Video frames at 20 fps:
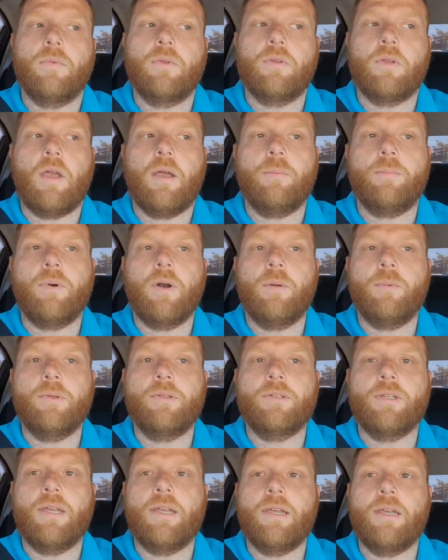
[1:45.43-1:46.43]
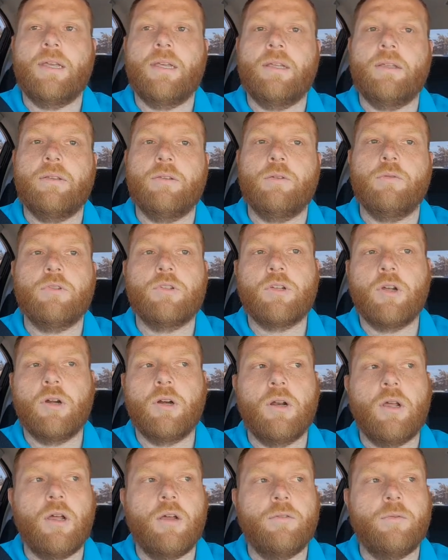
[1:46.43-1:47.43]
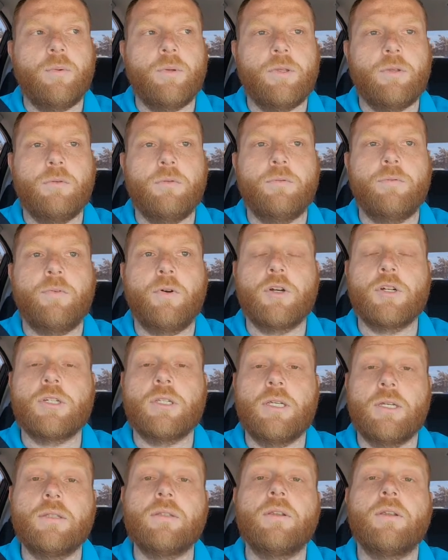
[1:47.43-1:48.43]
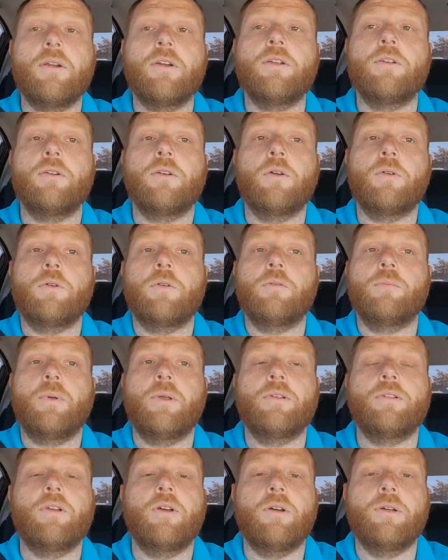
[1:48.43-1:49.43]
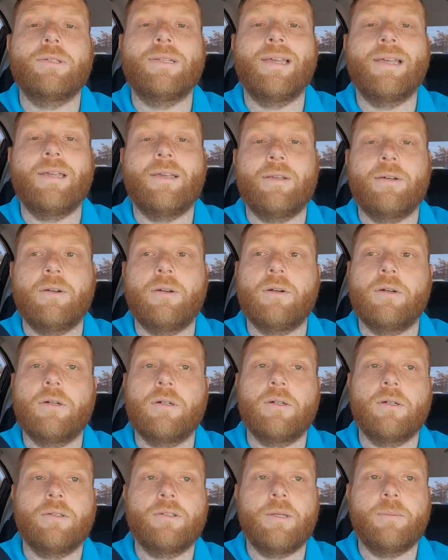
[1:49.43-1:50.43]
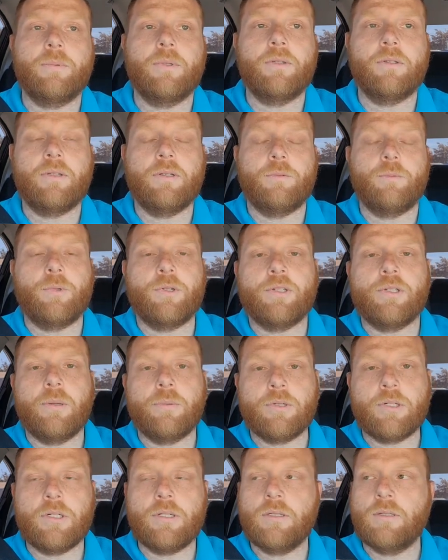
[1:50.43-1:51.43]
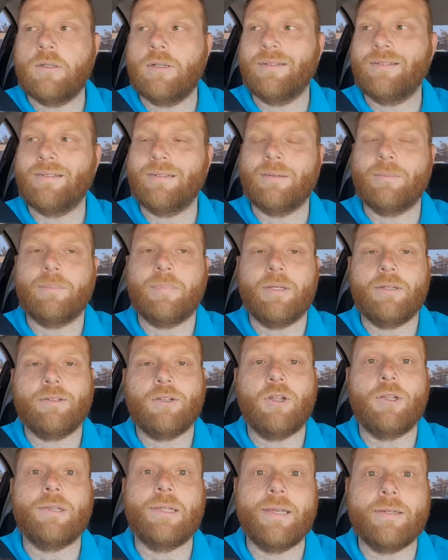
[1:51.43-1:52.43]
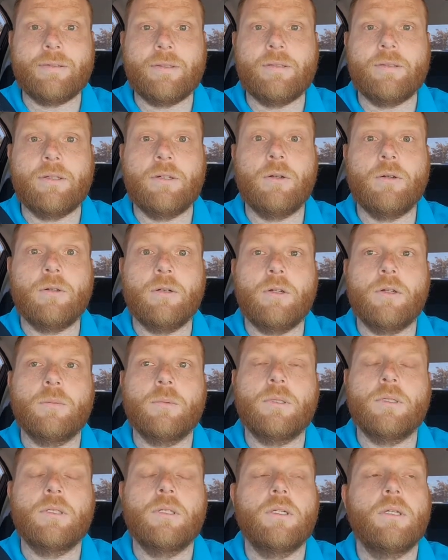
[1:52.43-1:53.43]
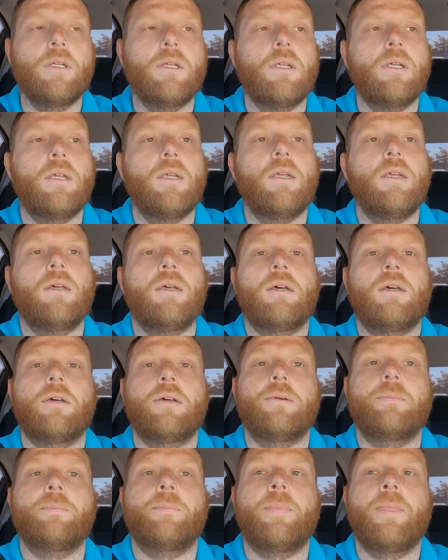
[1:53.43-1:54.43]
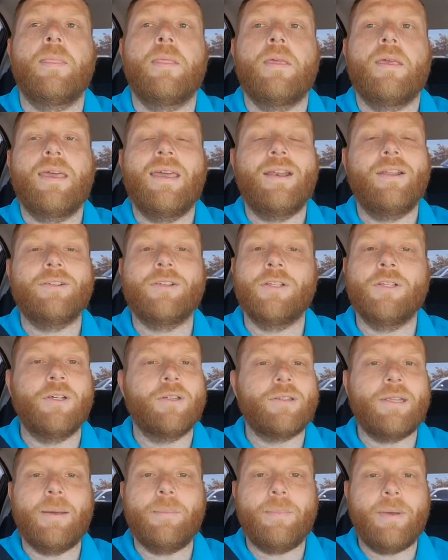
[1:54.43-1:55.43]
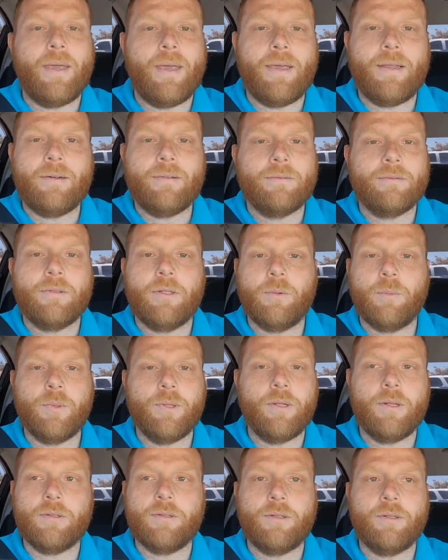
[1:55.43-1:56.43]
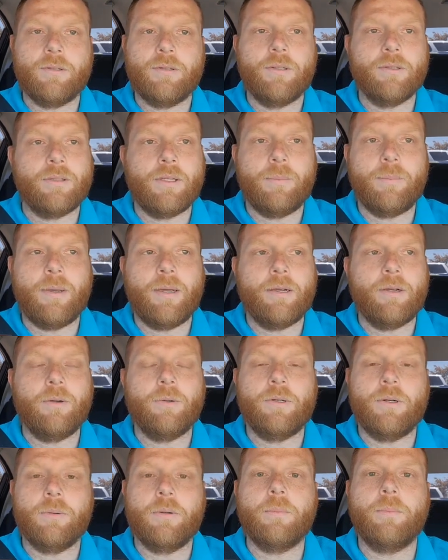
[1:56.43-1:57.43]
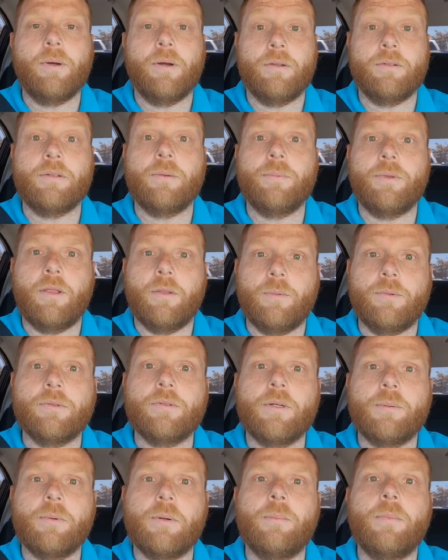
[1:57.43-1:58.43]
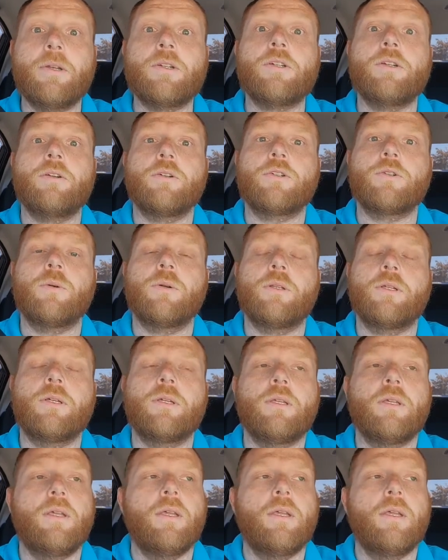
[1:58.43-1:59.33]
I'd probably say you start off when you first get there. You go to this place called A&R, Acceptance and Reception. It's a place called Lexington, Oklahoma. It doesn't look that bad. It really honestly doesn't look that bad going up compared to some of the other ones that I'm going to mention here shortly.